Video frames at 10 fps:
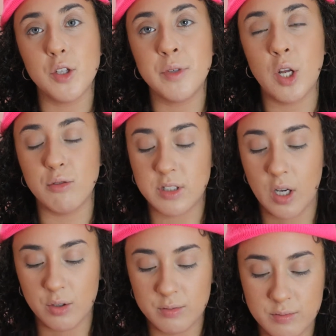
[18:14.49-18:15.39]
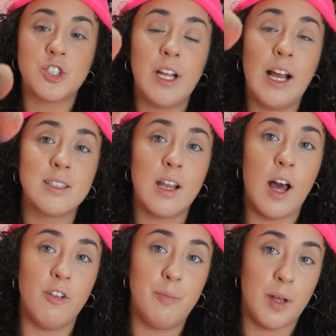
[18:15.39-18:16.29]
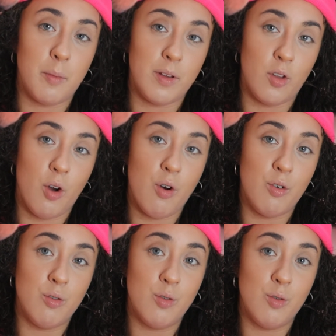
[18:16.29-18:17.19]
Luminoso. She has a lot of pigment though.